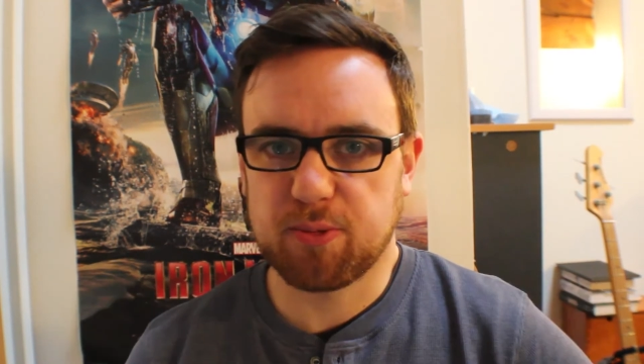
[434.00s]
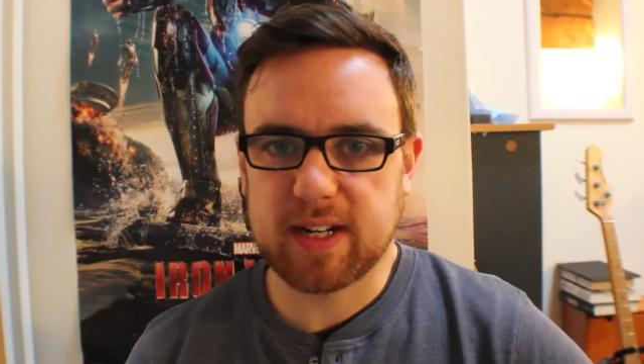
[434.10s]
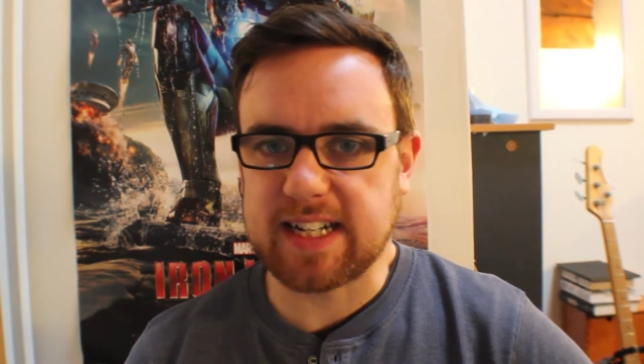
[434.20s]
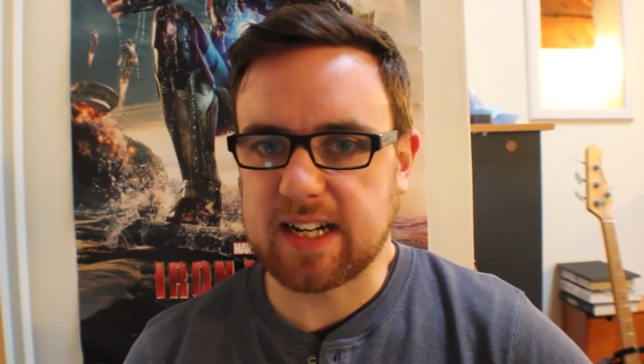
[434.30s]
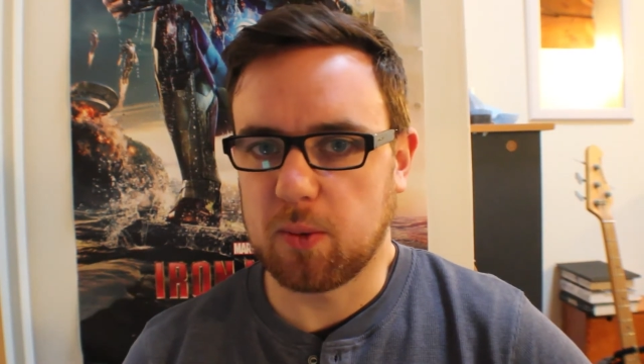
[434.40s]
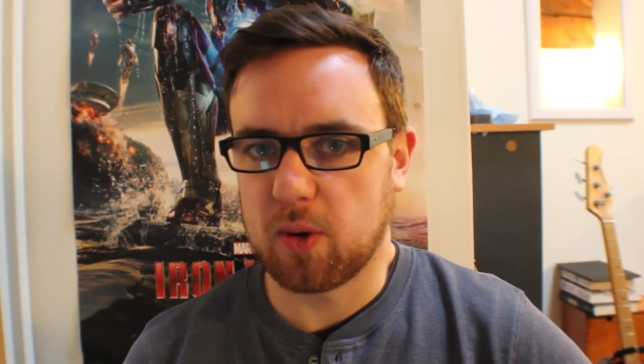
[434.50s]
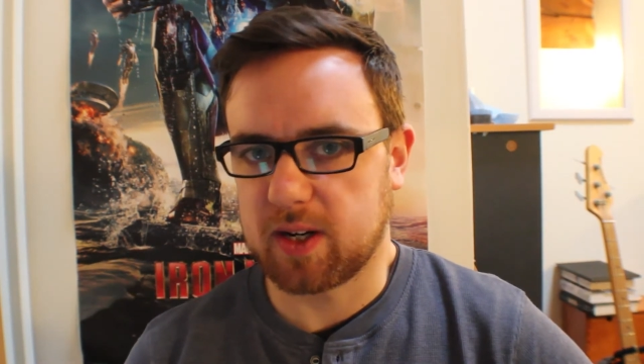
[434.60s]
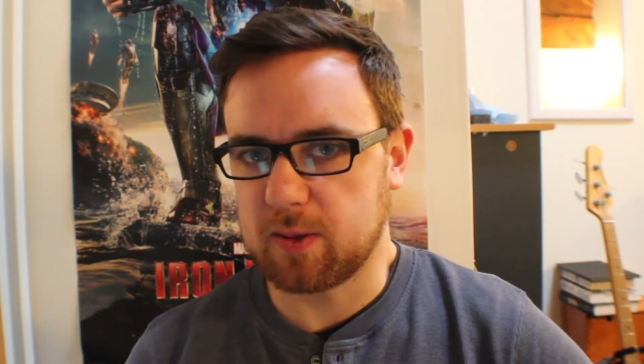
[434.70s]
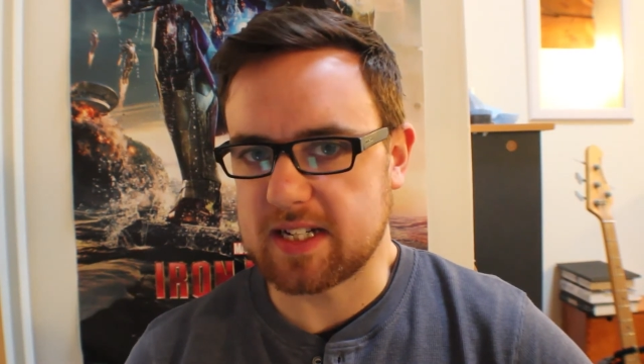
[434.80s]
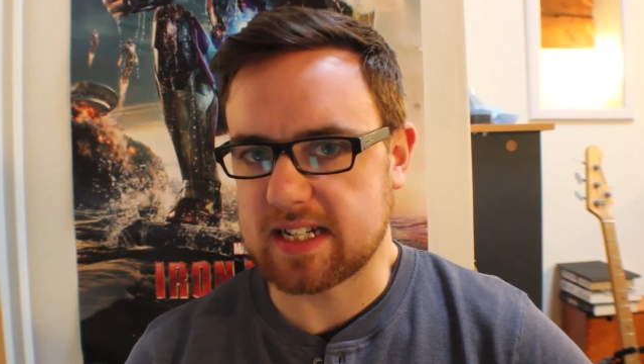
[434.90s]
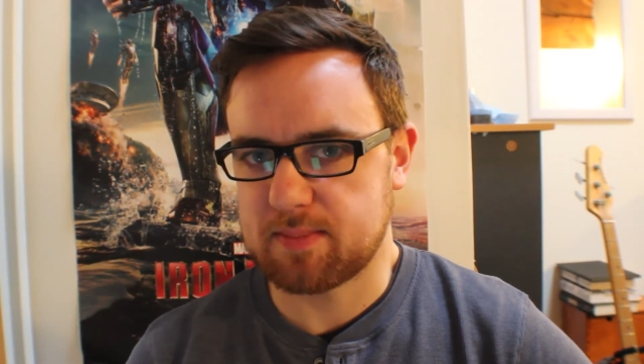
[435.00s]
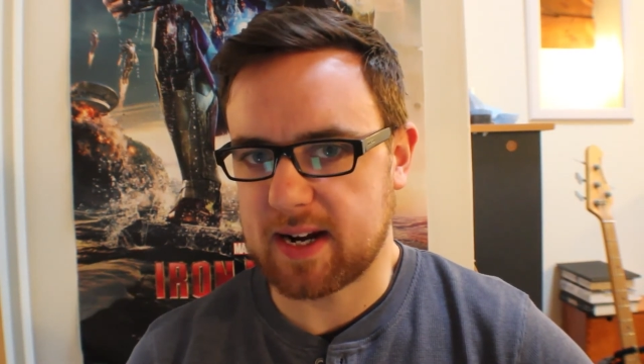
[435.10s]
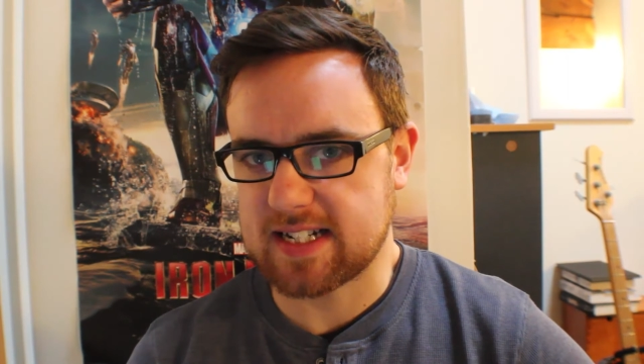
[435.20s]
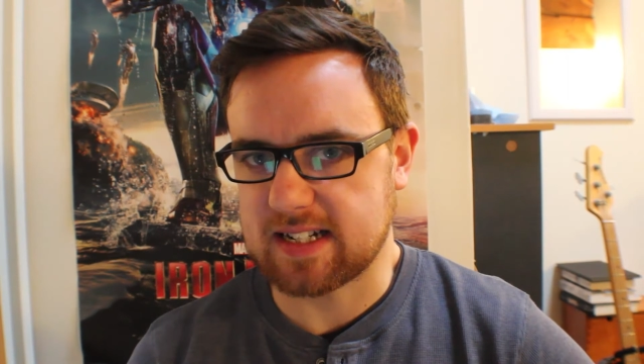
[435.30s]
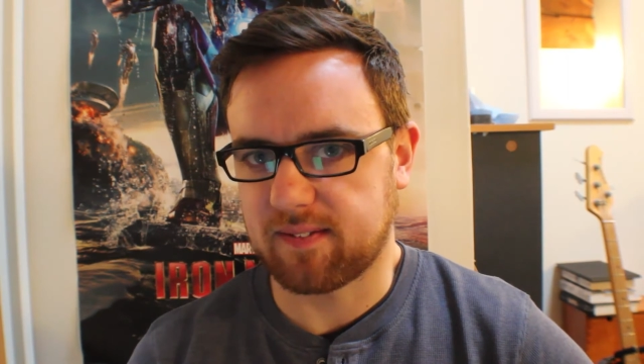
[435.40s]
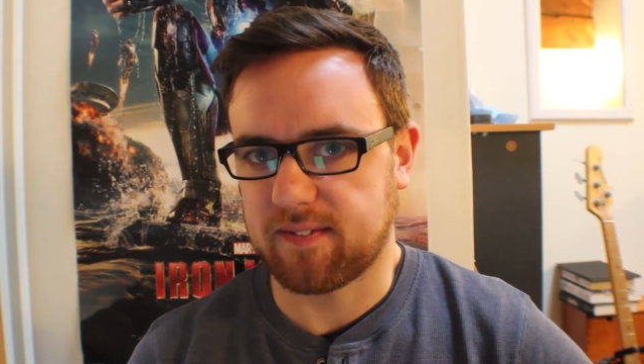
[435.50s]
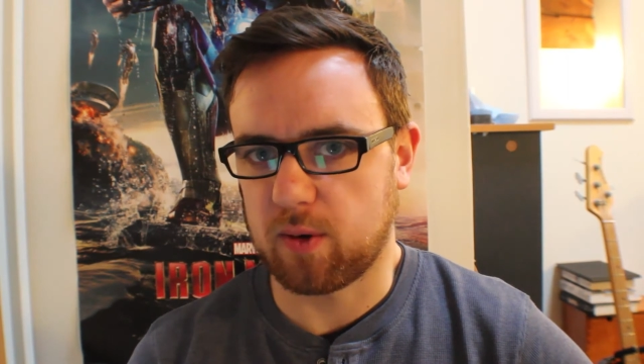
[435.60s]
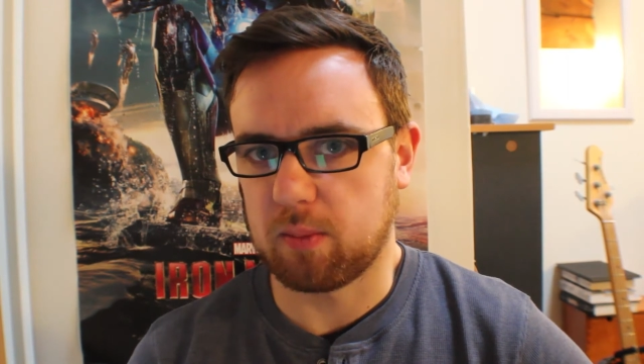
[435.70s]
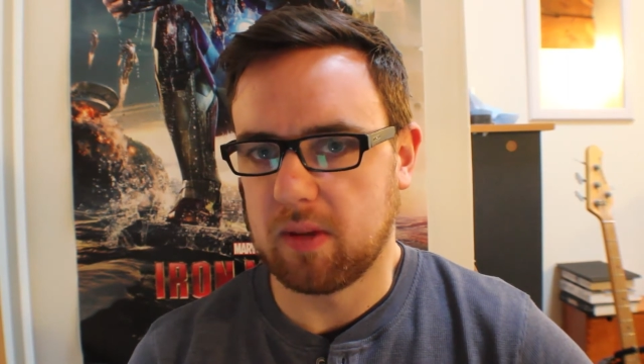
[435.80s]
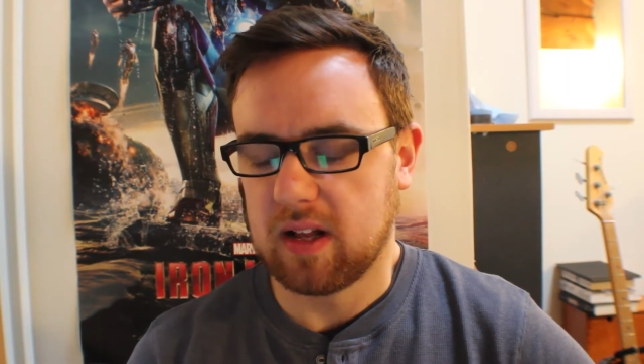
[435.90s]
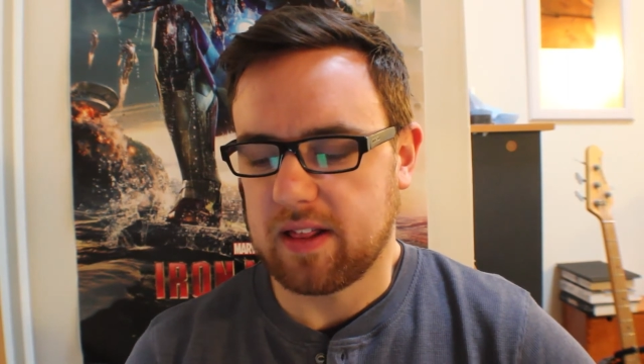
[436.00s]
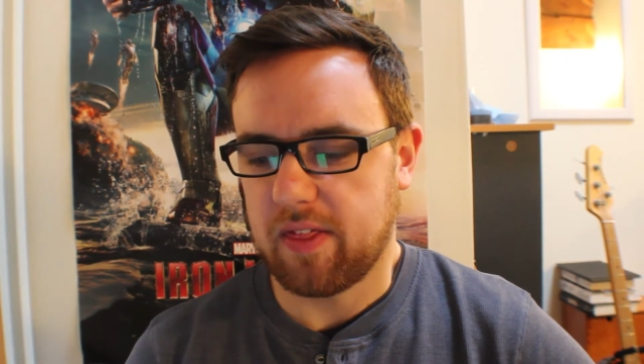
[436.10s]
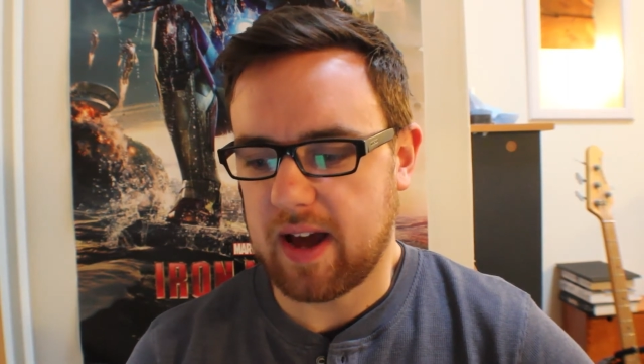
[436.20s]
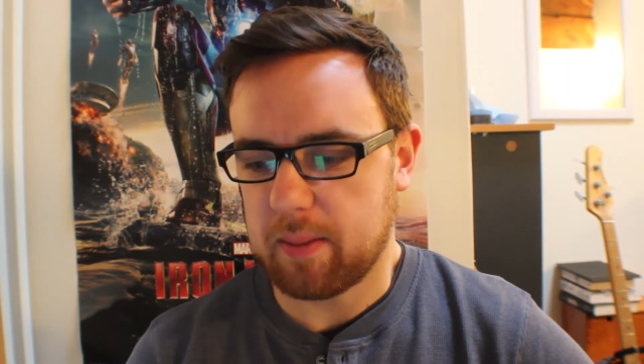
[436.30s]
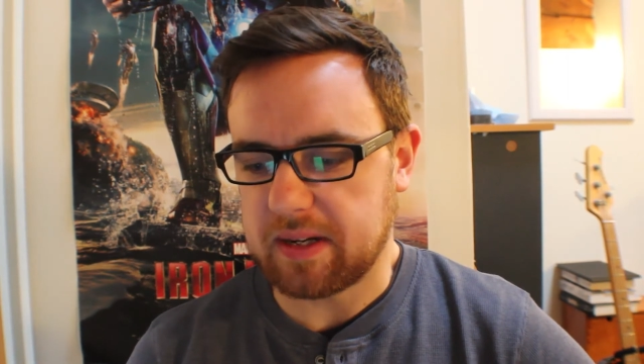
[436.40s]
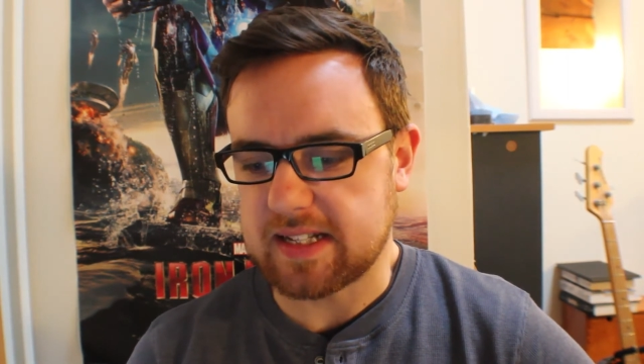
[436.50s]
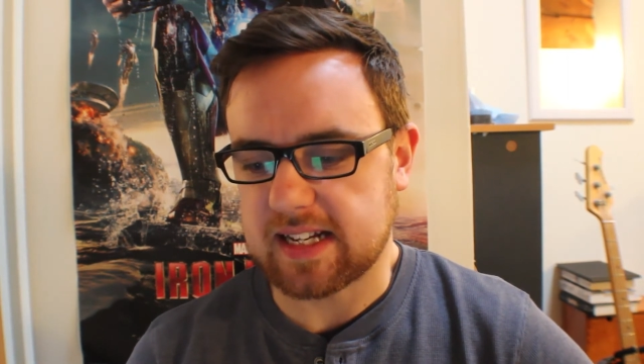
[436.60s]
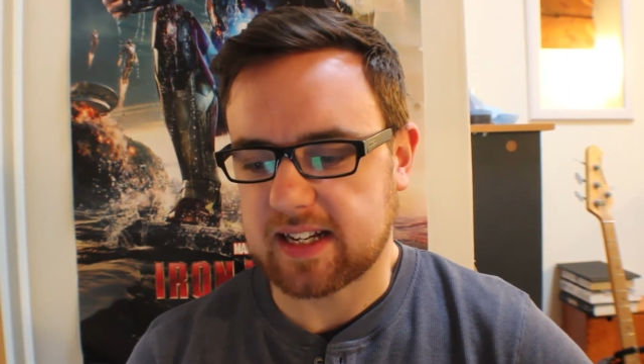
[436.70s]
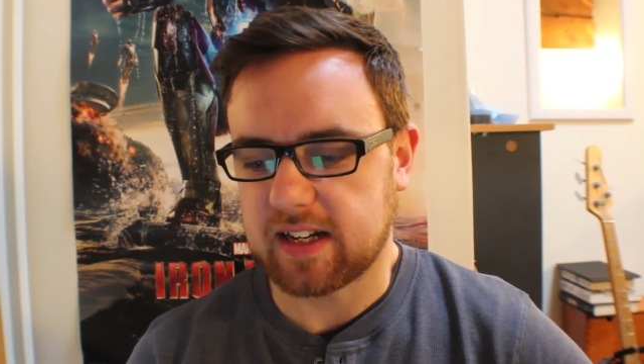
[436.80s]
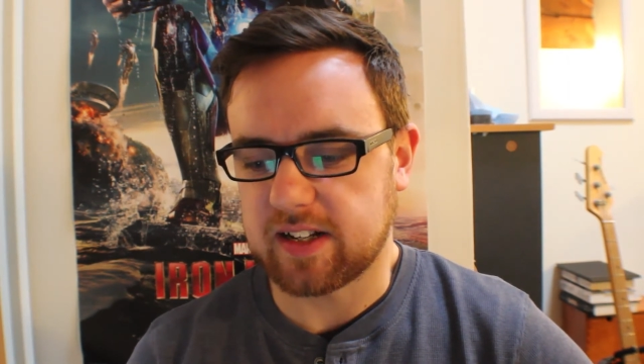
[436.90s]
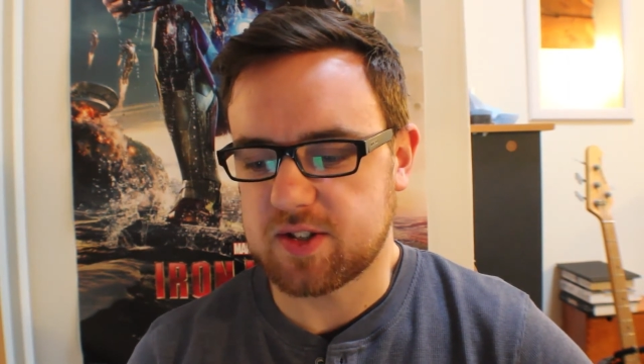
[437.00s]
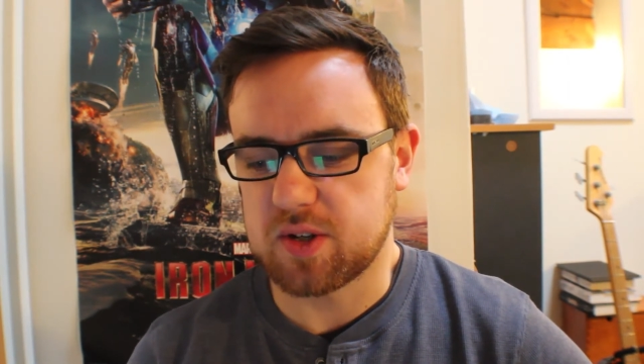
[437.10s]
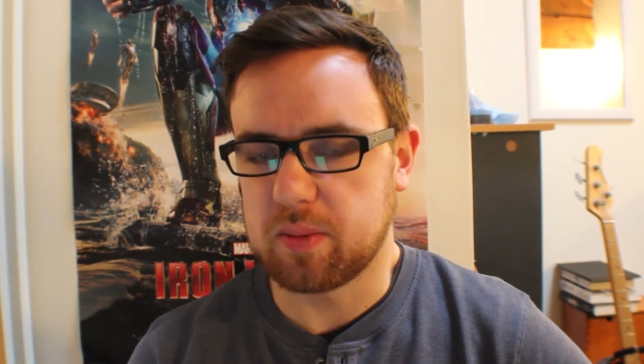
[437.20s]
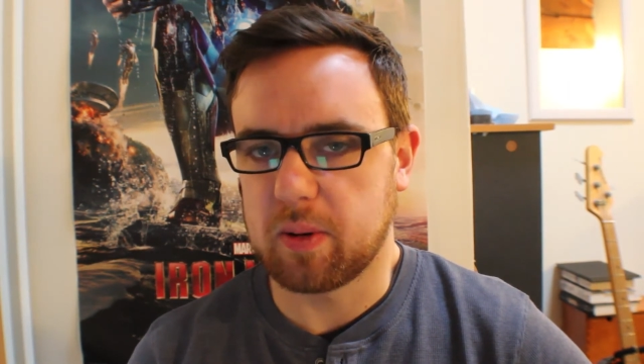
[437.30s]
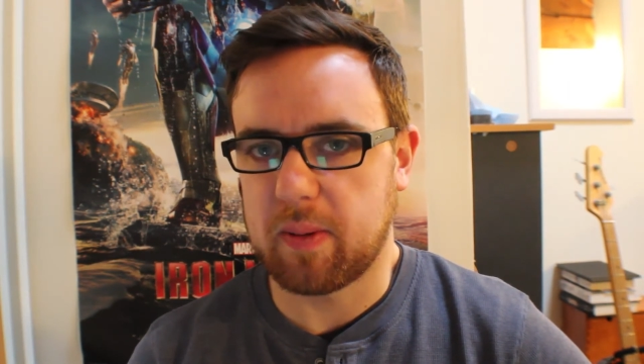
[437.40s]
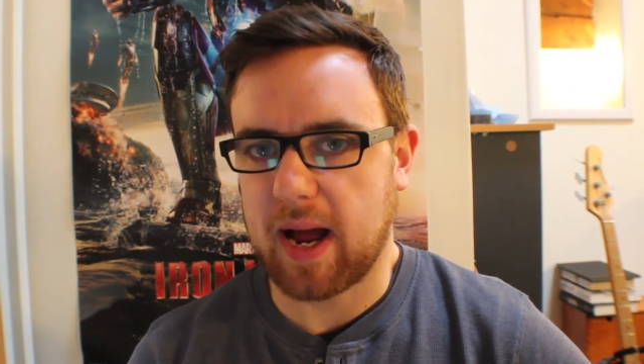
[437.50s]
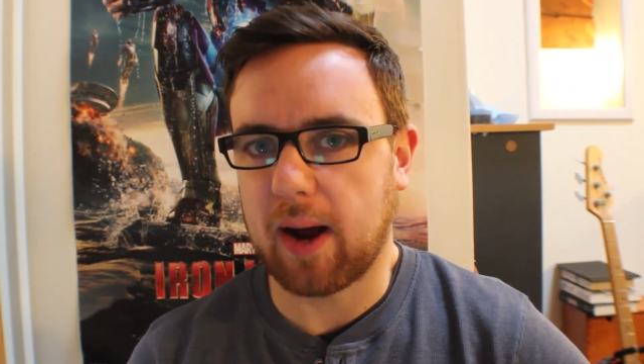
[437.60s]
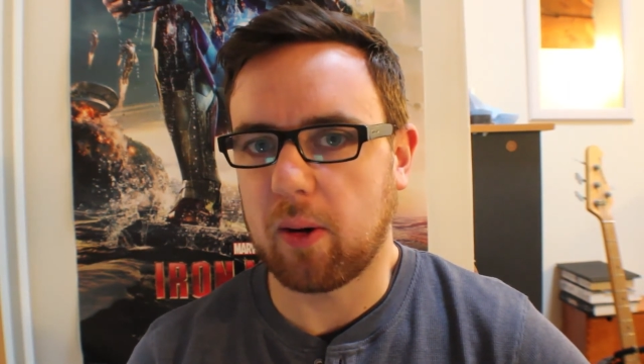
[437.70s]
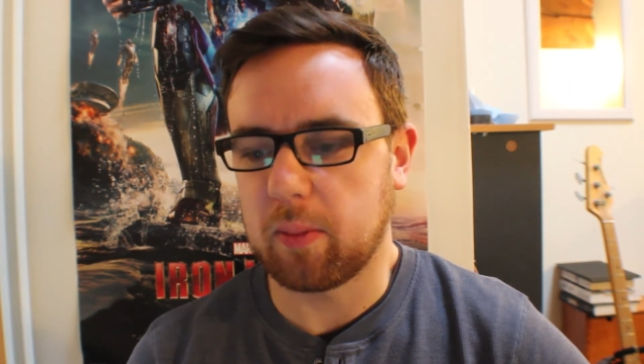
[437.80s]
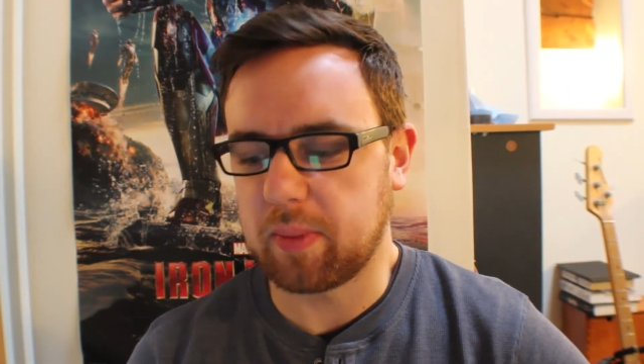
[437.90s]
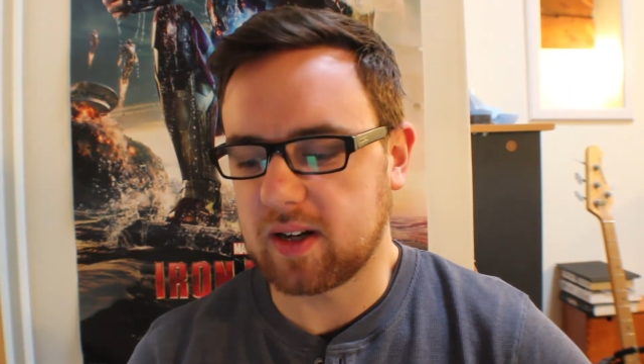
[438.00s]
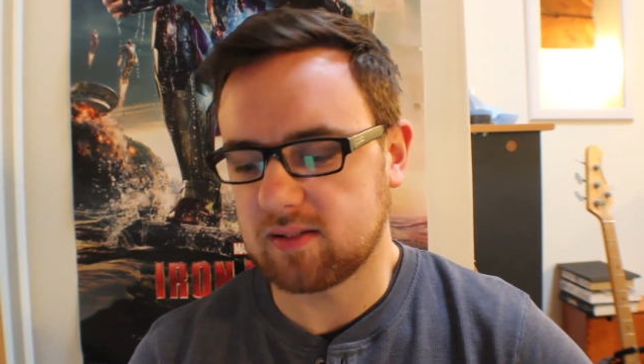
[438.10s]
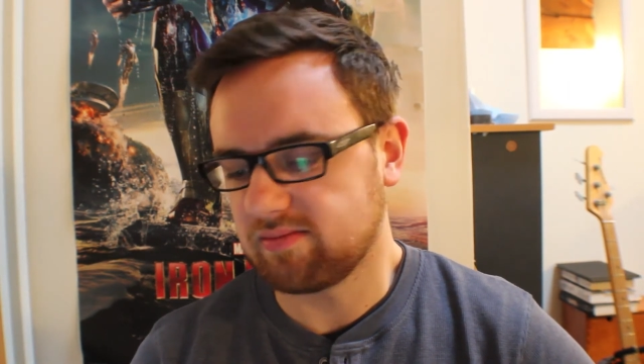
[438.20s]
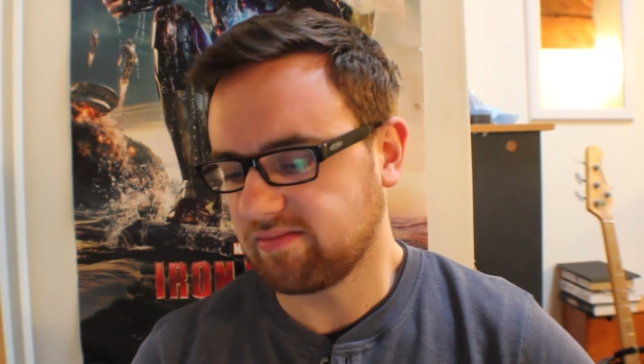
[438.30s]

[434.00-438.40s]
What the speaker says: don't really know what I was expecting from that particular superpower, but